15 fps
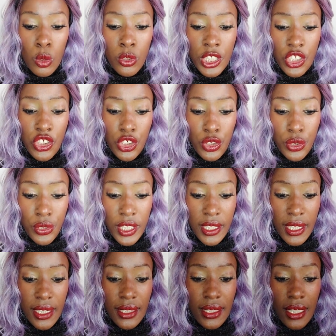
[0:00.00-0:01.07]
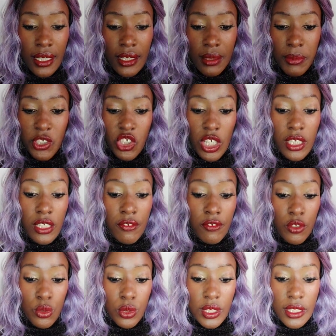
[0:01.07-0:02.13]
original radiance, and especially
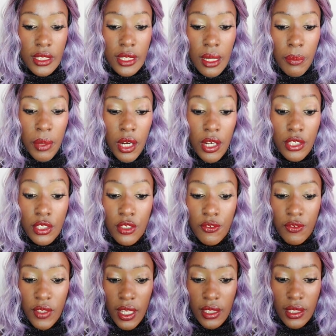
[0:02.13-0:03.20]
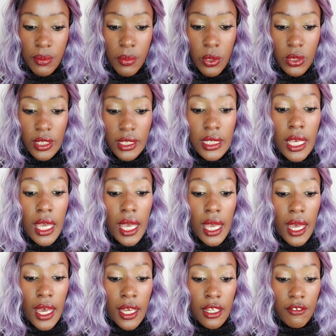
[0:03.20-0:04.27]
if you notice the appearance of dark spots,
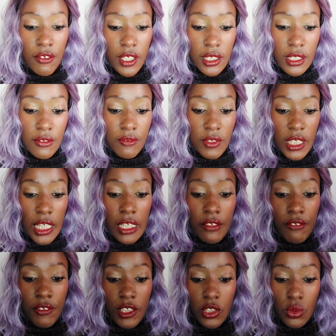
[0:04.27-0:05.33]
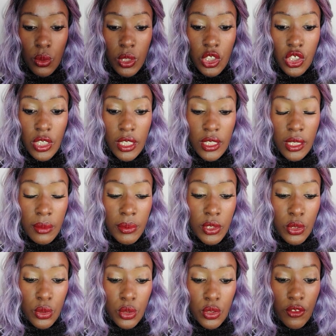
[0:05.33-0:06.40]
an effective daily face wash that
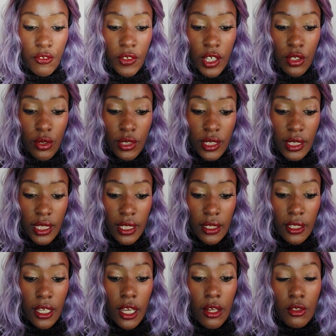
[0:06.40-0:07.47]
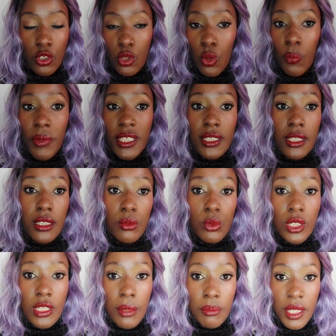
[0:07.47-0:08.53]
helps to unify your skin. So basically
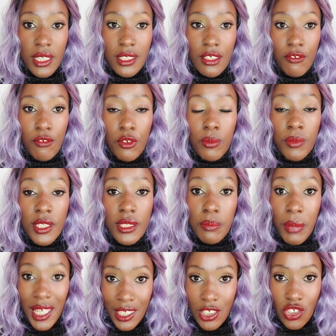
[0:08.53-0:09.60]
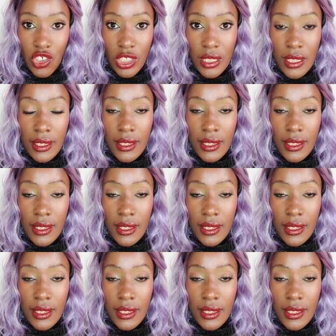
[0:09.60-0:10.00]
what I'm getting from this packaging